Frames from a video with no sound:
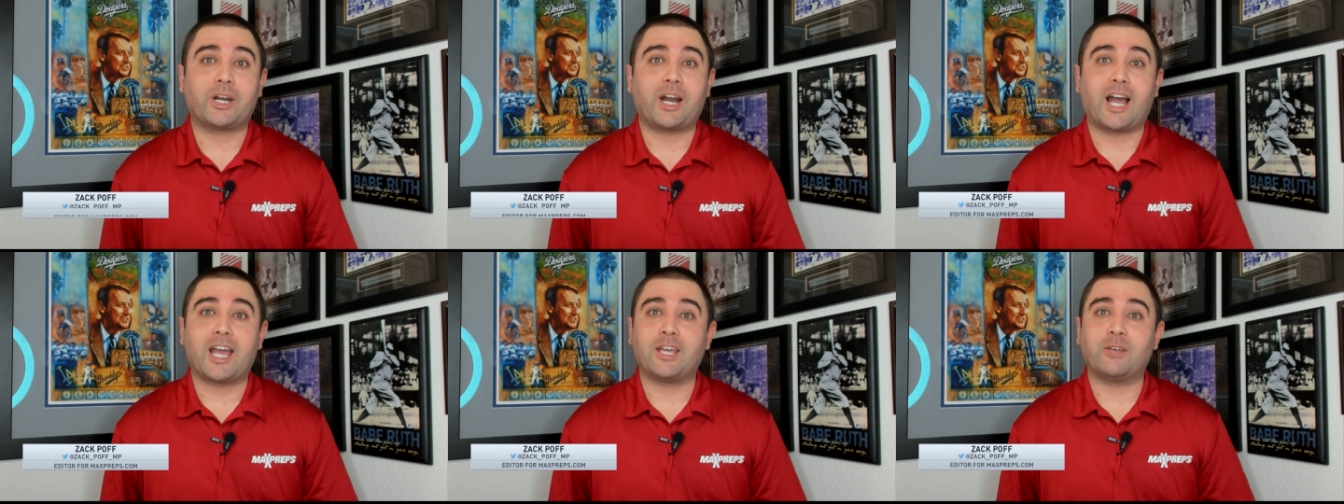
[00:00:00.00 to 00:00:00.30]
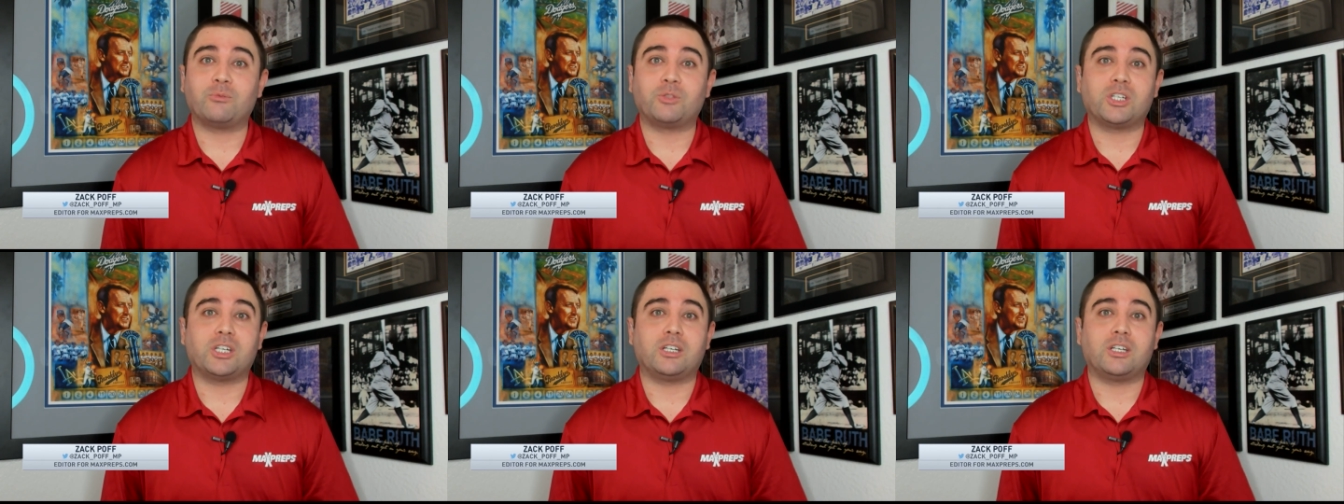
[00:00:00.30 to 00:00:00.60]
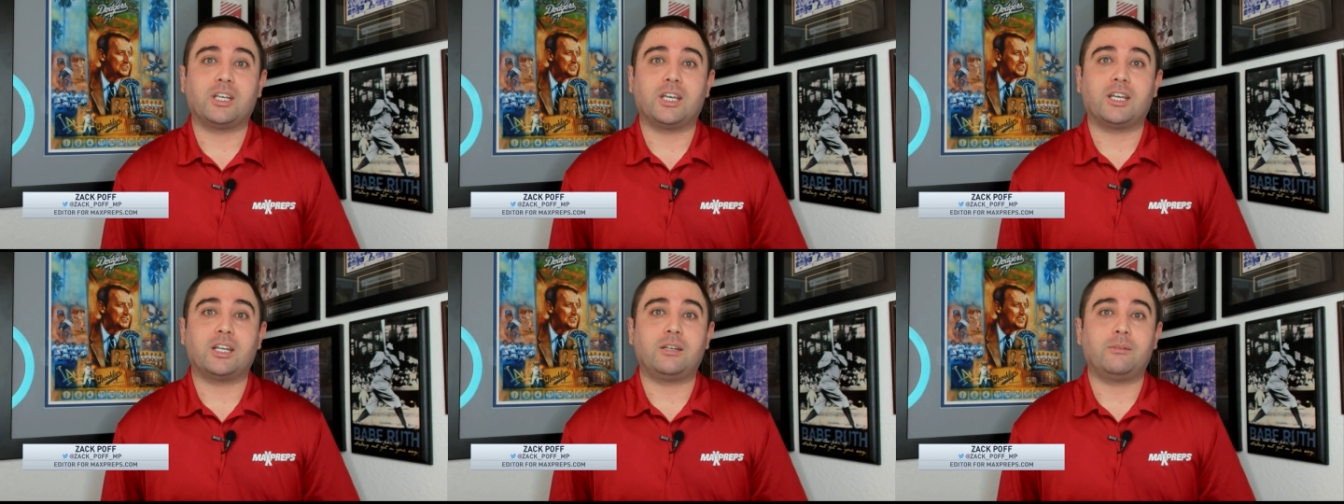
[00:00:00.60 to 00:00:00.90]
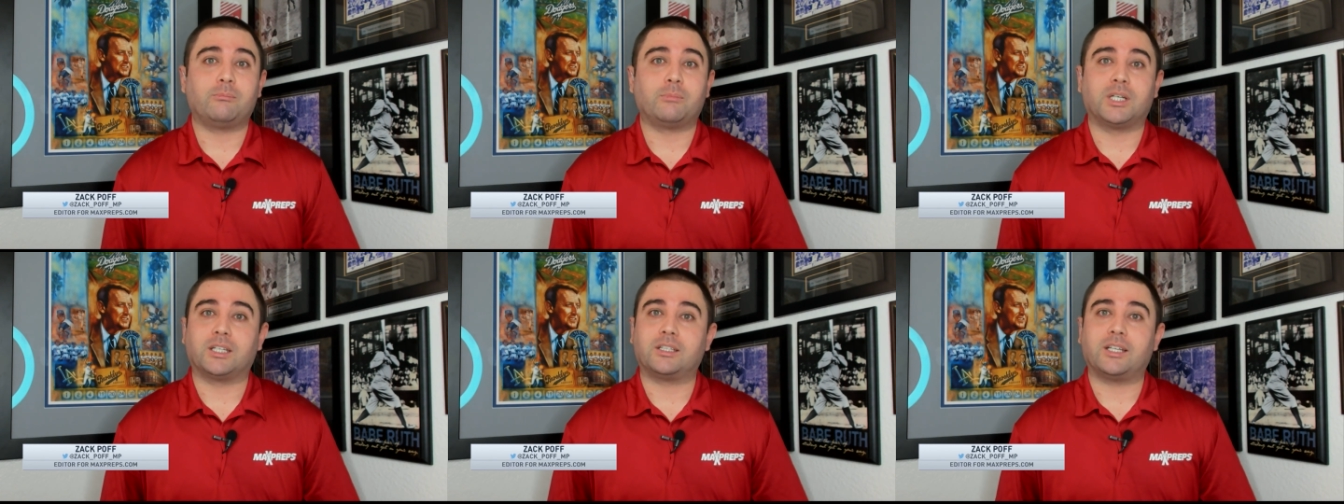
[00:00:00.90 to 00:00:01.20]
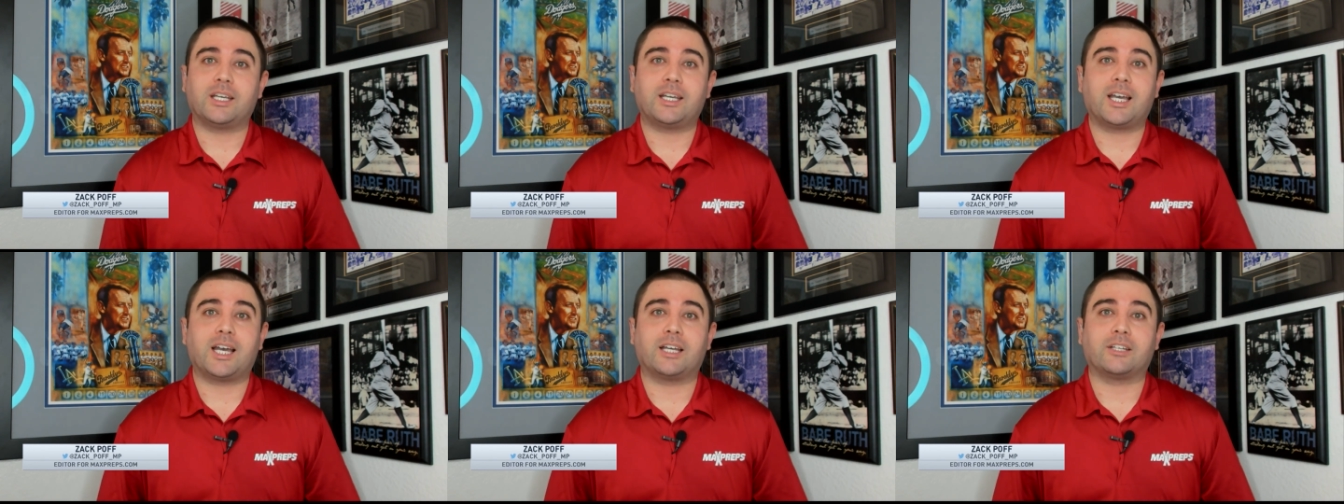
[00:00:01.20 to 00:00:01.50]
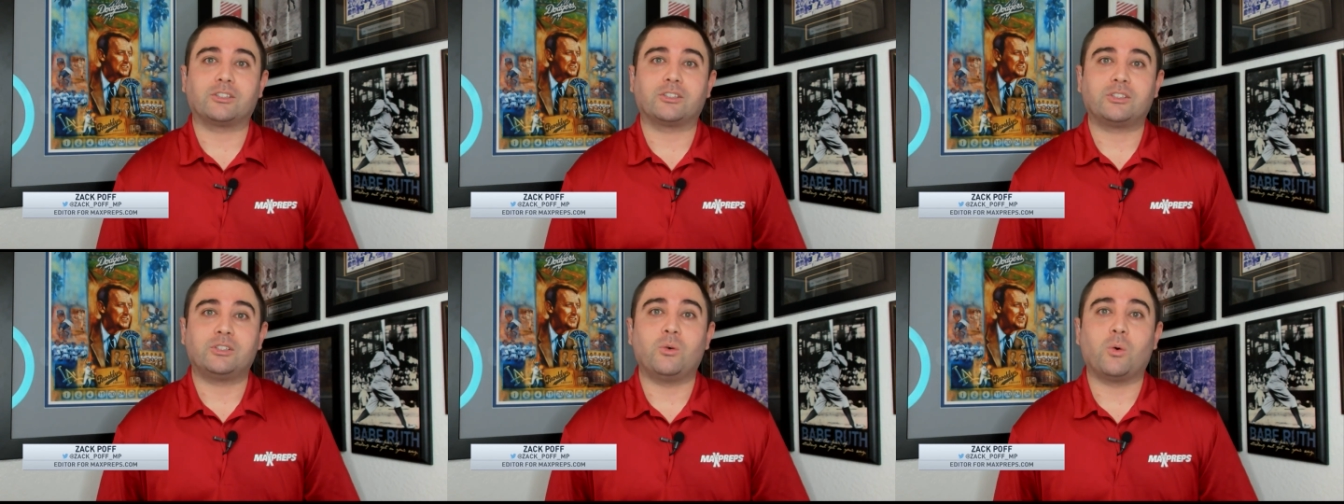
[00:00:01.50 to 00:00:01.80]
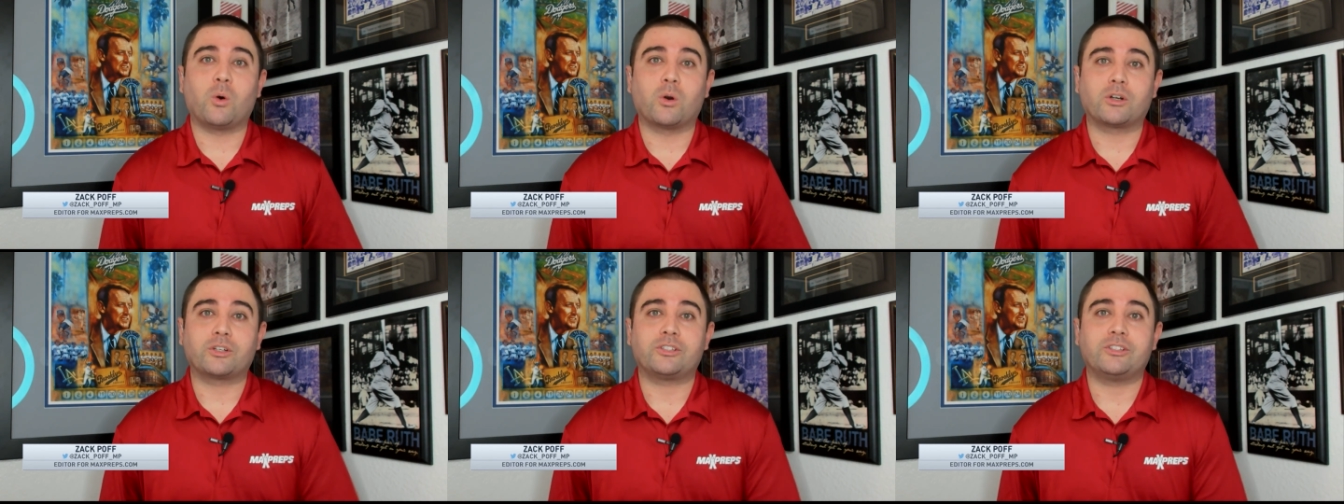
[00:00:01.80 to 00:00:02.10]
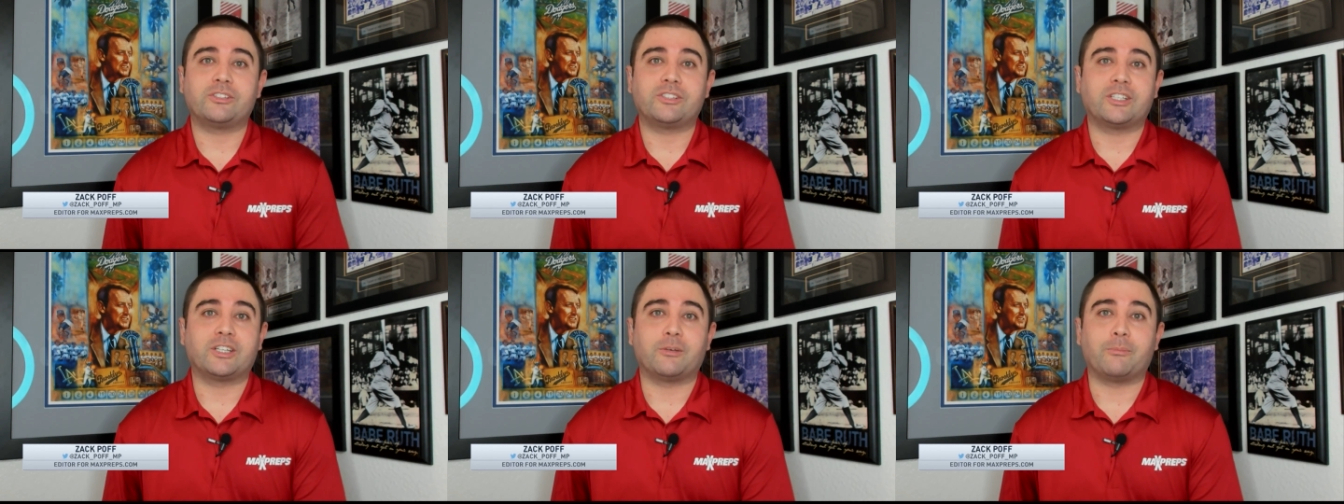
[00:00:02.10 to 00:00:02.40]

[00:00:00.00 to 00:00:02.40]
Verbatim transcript: what I M G did, but they got two horses